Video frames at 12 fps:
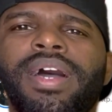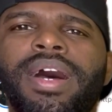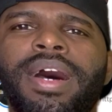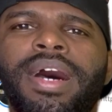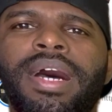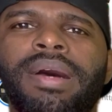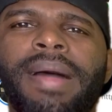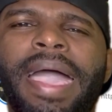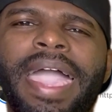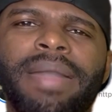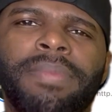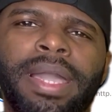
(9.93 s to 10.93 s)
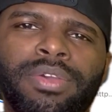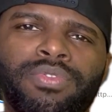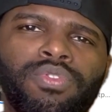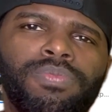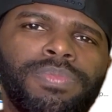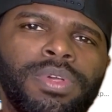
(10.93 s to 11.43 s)
I had my
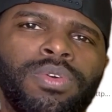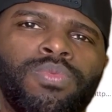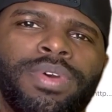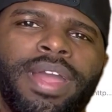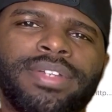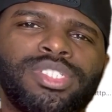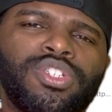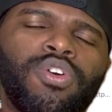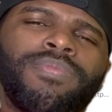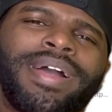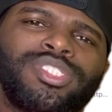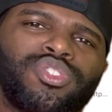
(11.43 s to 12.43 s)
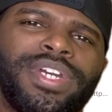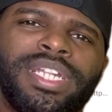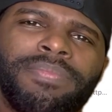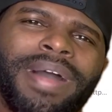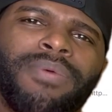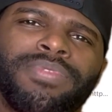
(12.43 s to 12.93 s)
group where I showed my
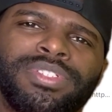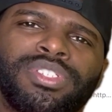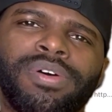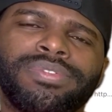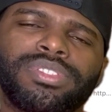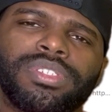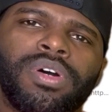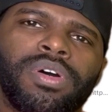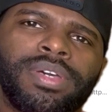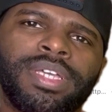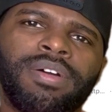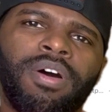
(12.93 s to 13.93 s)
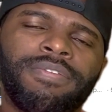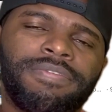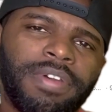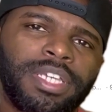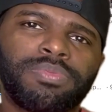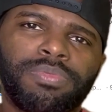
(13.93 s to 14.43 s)
trading bot results on
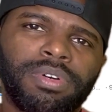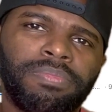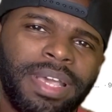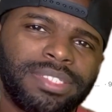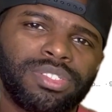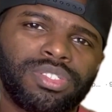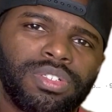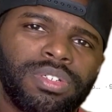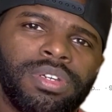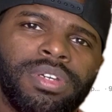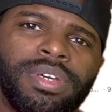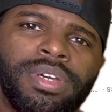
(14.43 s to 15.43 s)
Facebook Messenger,